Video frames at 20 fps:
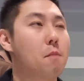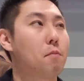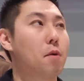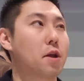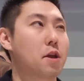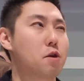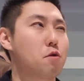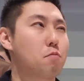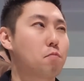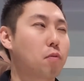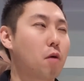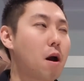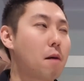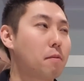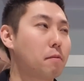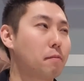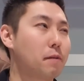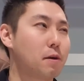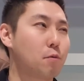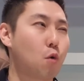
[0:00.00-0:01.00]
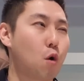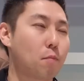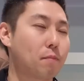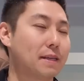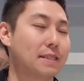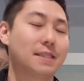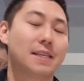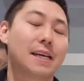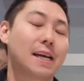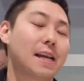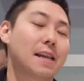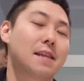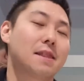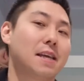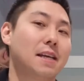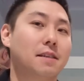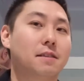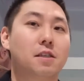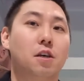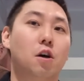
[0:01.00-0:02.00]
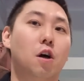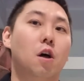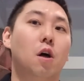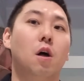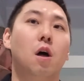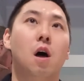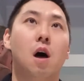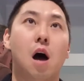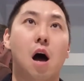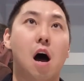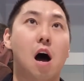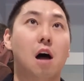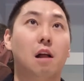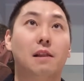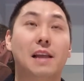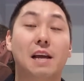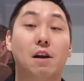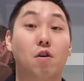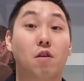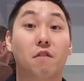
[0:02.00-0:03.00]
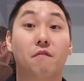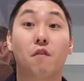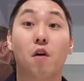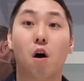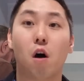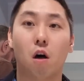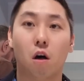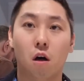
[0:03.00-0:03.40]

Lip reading: but you probably won't be seeing anything till later in the fall.